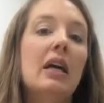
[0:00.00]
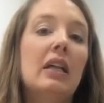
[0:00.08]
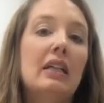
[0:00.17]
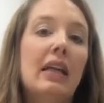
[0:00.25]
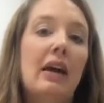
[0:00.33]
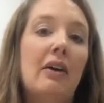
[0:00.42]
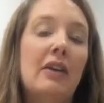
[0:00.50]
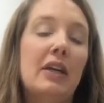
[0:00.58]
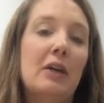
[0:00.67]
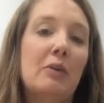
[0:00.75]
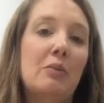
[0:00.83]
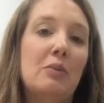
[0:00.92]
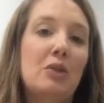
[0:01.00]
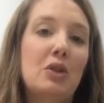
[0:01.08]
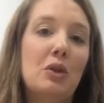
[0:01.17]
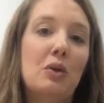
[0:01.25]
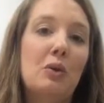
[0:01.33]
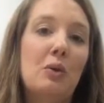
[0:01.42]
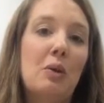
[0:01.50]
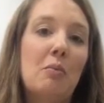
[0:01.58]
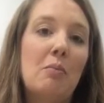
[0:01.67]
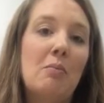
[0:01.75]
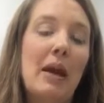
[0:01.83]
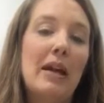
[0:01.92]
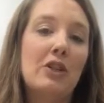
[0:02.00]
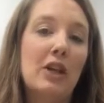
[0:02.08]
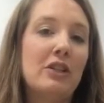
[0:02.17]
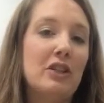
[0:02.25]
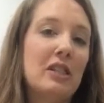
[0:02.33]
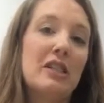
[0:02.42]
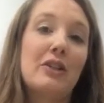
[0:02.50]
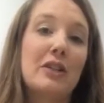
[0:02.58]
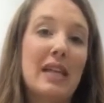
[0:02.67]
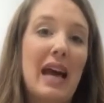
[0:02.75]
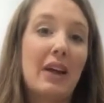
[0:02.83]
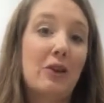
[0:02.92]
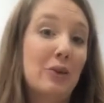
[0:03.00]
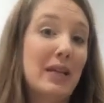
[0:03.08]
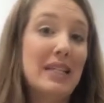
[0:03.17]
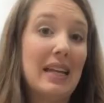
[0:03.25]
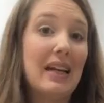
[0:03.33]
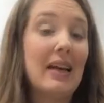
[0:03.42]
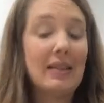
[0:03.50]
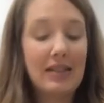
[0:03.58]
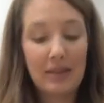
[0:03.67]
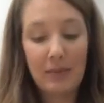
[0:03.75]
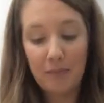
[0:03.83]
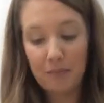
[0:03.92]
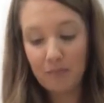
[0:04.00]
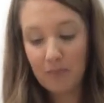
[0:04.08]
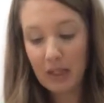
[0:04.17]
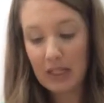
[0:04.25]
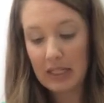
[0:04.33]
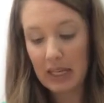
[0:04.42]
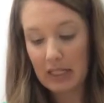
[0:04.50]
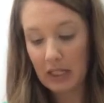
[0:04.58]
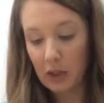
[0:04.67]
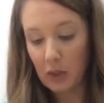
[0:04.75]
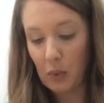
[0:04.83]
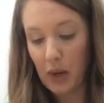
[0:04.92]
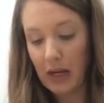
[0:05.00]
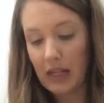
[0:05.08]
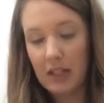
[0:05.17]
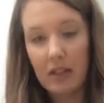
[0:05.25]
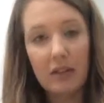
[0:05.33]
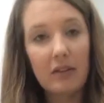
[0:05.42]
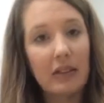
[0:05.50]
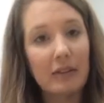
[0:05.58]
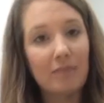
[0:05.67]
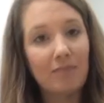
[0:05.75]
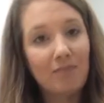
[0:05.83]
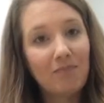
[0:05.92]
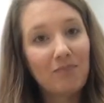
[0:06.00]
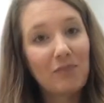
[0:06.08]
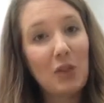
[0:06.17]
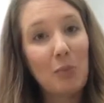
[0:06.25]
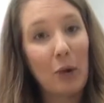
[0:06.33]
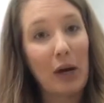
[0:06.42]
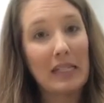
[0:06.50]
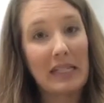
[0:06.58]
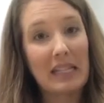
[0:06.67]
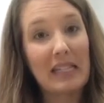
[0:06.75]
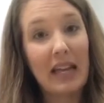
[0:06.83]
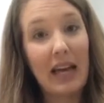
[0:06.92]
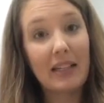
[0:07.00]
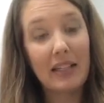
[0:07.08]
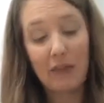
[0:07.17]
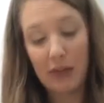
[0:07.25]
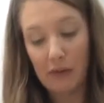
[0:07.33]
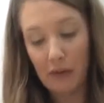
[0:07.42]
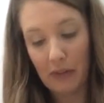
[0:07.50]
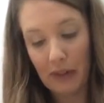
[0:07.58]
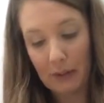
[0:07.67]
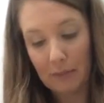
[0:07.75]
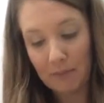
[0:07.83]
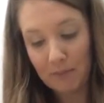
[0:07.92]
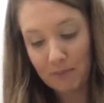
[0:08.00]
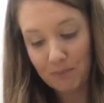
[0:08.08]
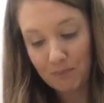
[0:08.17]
allow them to make changes to their design and retest, because that's a good way to process the activity for them.